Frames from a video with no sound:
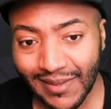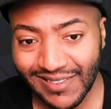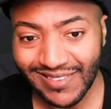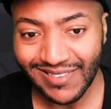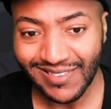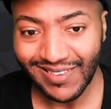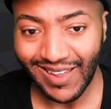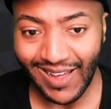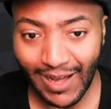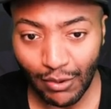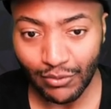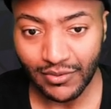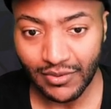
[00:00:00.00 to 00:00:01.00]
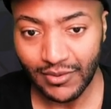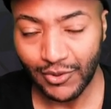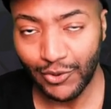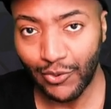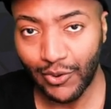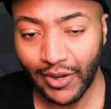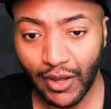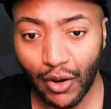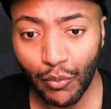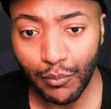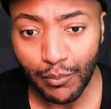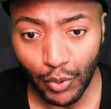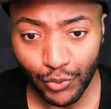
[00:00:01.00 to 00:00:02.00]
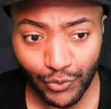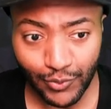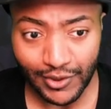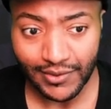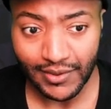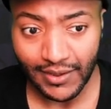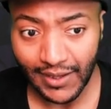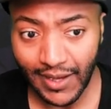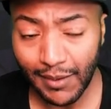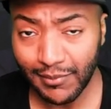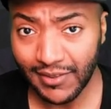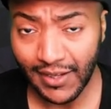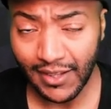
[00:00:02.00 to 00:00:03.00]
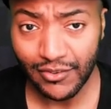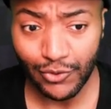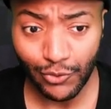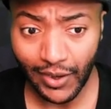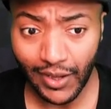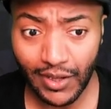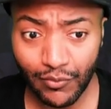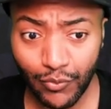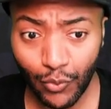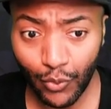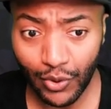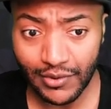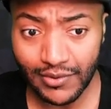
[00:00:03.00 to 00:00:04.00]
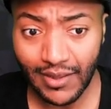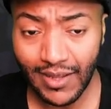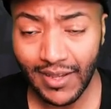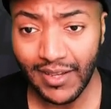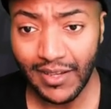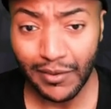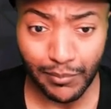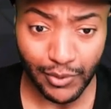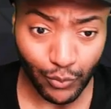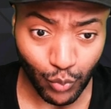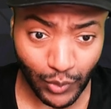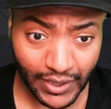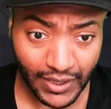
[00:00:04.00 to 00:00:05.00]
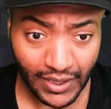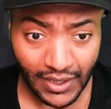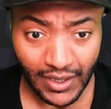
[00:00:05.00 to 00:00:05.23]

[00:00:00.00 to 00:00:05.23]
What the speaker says: missed out during our most recent games against Nottingham Forest in midweek.